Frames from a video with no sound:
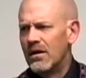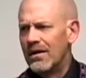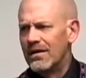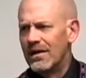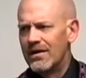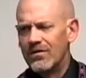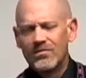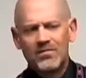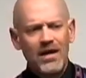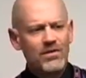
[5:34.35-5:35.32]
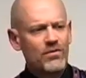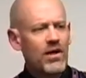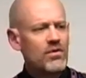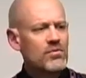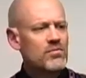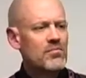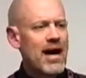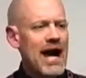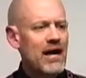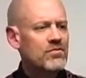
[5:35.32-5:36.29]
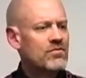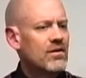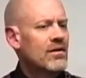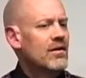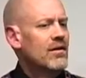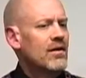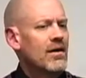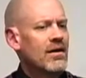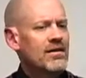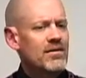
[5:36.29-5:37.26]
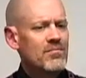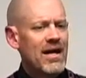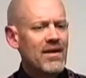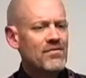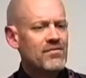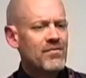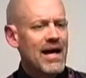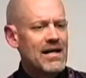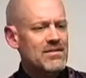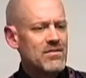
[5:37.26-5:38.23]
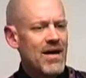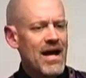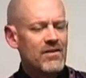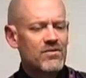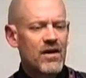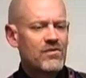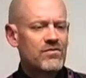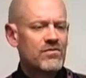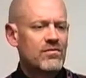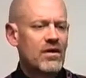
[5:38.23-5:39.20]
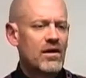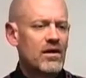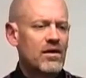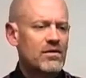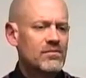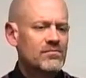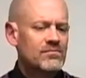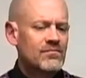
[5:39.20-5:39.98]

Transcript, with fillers: I think I think it was eighth grade was max. Uh, he may have had some access uh,